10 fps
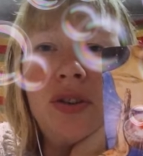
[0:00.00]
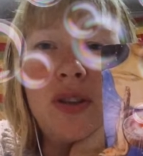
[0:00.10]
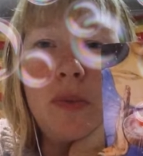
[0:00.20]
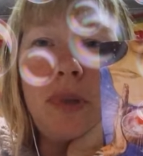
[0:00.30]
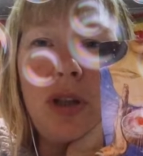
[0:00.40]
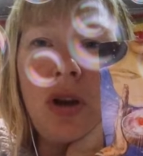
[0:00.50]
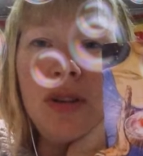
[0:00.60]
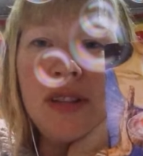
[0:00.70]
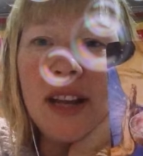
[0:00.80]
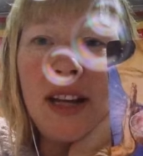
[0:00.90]
to
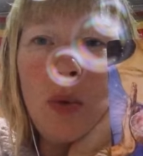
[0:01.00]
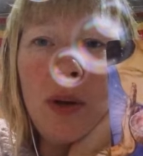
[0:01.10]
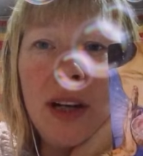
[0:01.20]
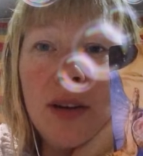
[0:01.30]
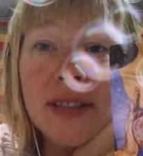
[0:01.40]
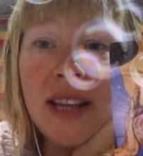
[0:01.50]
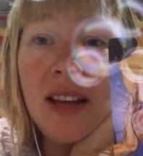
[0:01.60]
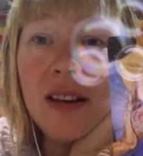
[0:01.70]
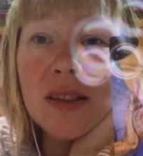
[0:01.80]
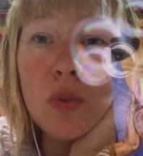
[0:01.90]
belong to anyone else.
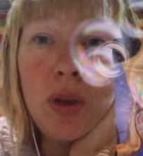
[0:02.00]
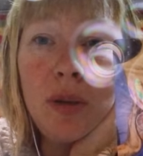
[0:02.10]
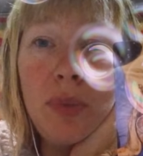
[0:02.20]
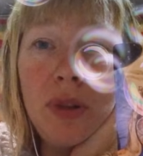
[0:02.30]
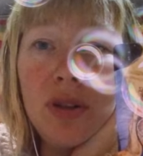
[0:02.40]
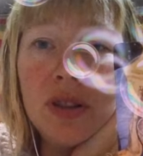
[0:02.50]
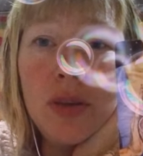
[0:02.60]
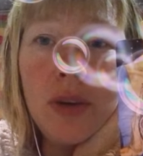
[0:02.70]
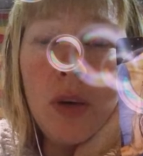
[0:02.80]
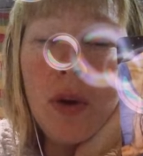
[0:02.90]
He doesn't want to belong
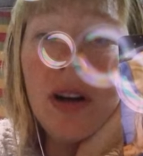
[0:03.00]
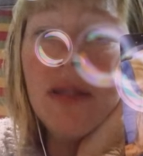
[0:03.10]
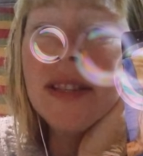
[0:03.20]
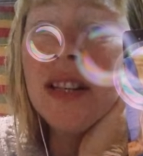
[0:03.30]
to anyone else.